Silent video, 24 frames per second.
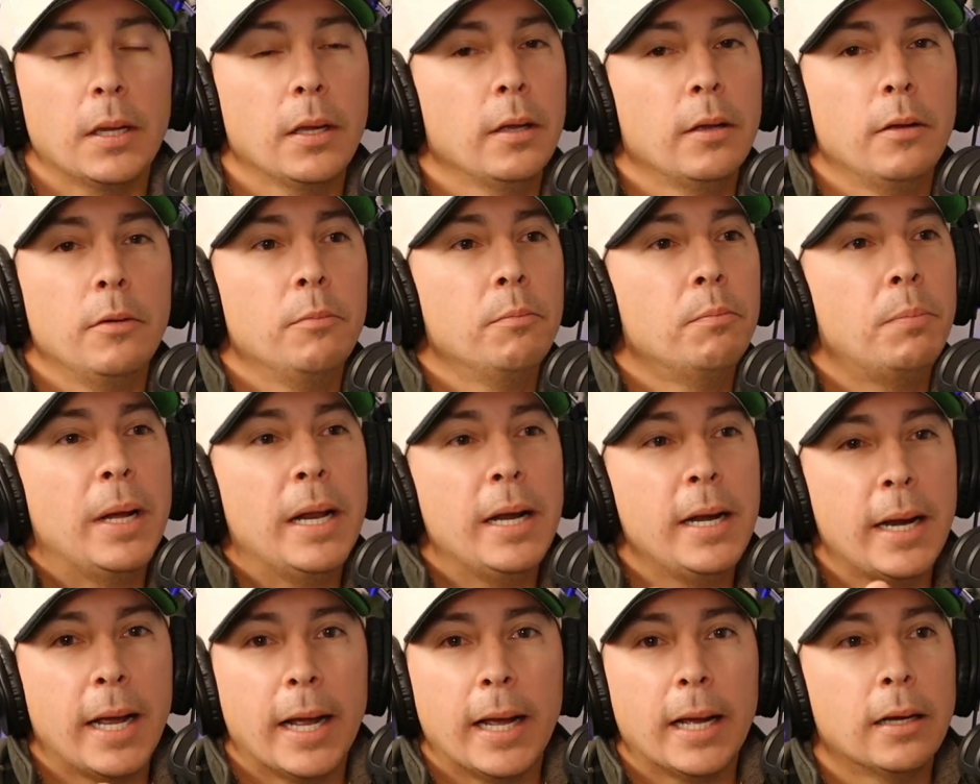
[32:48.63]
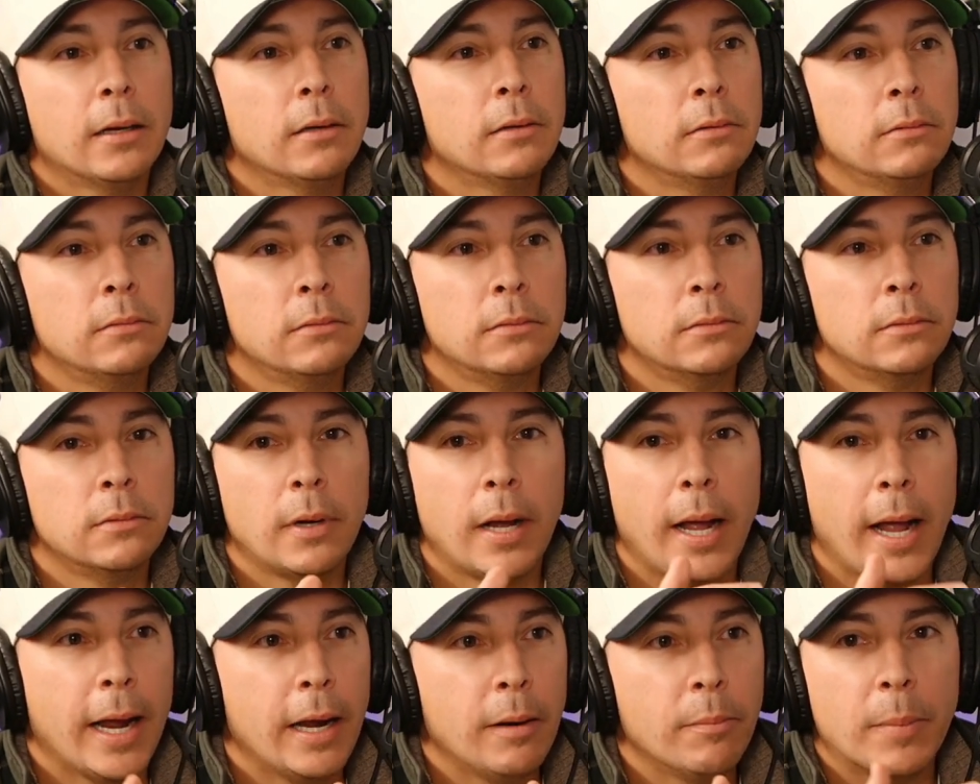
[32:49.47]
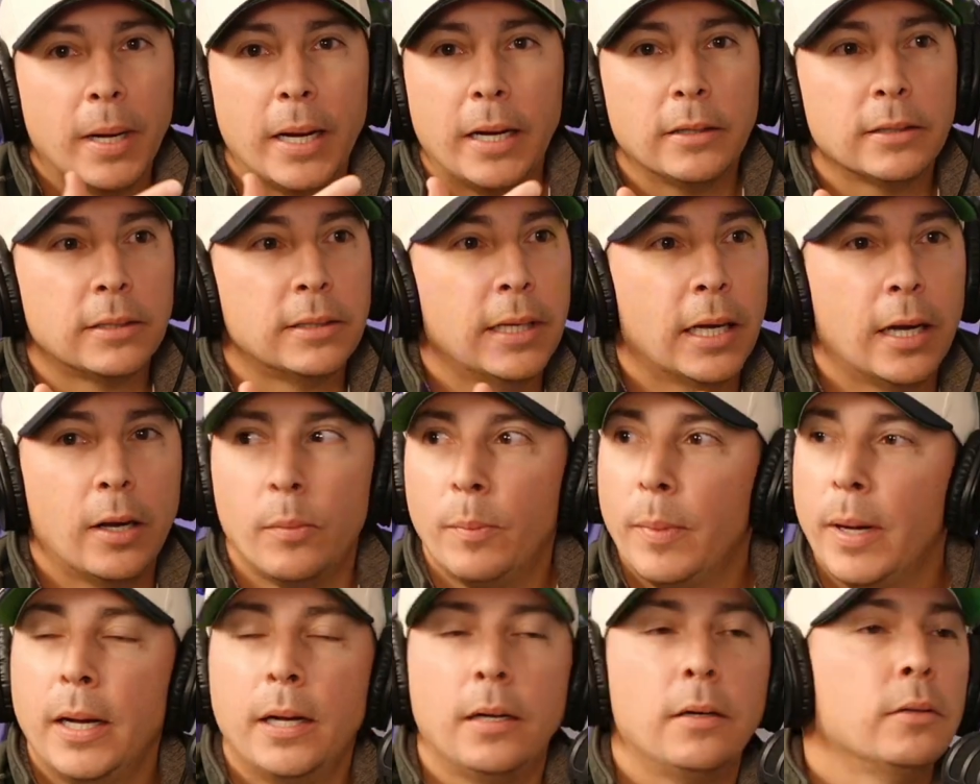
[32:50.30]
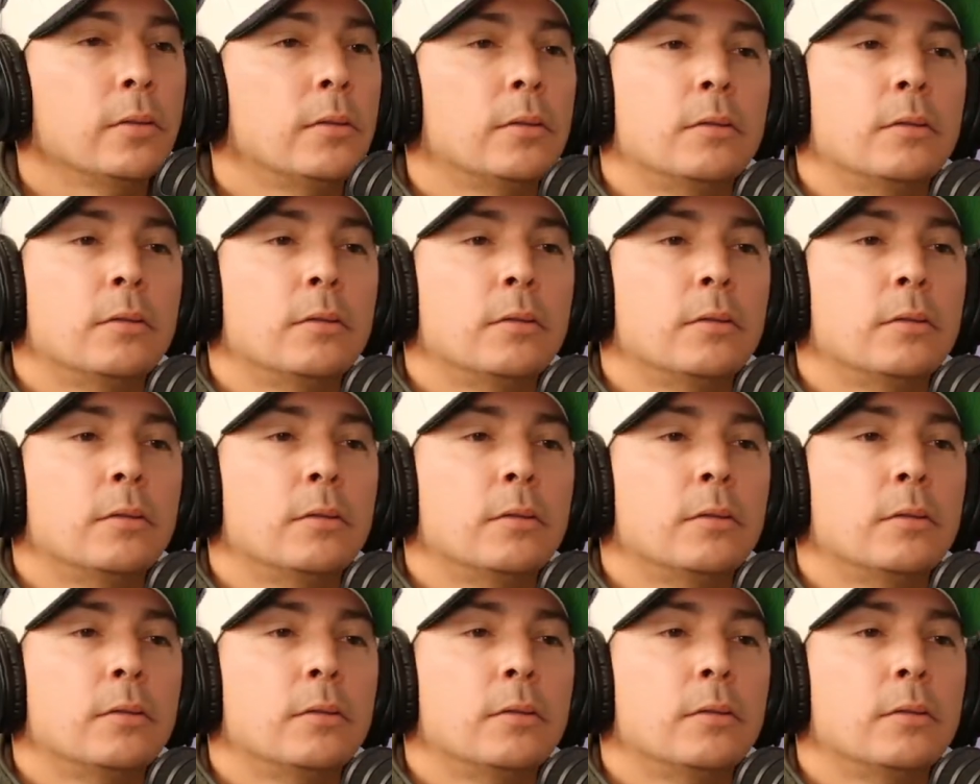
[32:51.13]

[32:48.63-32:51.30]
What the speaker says: But now, 8 miles, 9 miles.